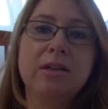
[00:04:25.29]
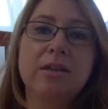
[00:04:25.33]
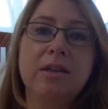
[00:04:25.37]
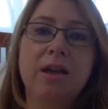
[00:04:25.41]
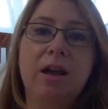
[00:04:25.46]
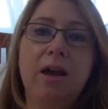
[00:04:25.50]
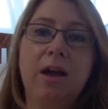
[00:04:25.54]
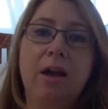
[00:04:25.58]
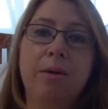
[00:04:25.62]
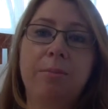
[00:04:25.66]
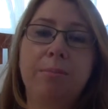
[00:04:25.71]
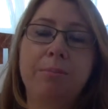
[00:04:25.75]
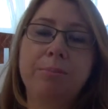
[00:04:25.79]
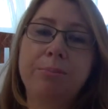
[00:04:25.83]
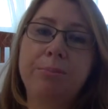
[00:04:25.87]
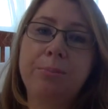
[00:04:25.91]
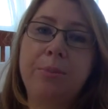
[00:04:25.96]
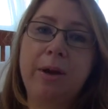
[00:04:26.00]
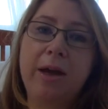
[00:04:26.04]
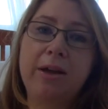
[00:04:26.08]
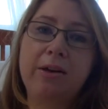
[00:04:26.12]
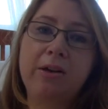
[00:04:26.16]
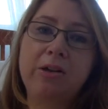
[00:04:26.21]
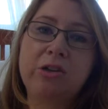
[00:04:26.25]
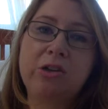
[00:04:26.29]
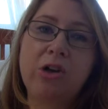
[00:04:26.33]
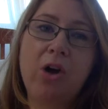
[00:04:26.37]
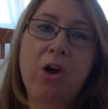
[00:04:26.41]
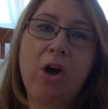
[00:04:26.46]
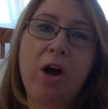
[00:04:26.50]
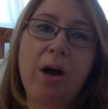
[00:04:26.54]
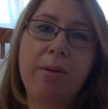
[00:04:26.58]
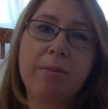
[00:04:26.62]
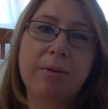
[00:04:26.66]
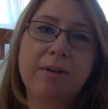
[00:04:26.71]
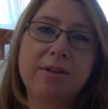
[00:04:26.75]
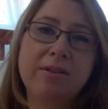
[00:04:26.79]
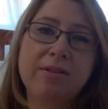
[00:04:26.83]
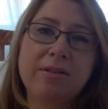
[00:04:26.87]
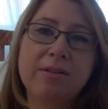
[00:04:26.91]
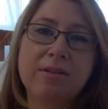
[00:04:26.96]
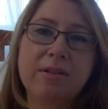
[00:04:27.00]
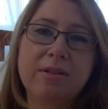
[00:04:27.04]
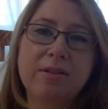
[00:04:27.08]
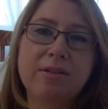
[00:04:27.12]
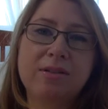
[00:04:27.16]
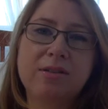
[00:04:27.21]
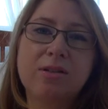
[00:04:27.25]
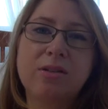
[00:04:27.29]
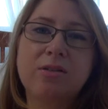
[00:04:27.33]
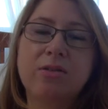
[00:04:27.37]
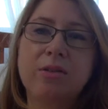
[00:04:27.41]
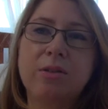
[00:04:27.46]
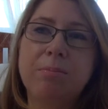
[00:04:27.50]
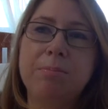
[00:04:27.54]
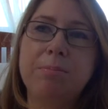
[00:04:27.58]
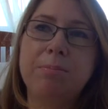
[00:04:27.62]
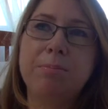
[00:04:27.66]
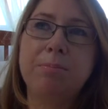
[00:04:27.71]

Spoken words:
at a time, because sort of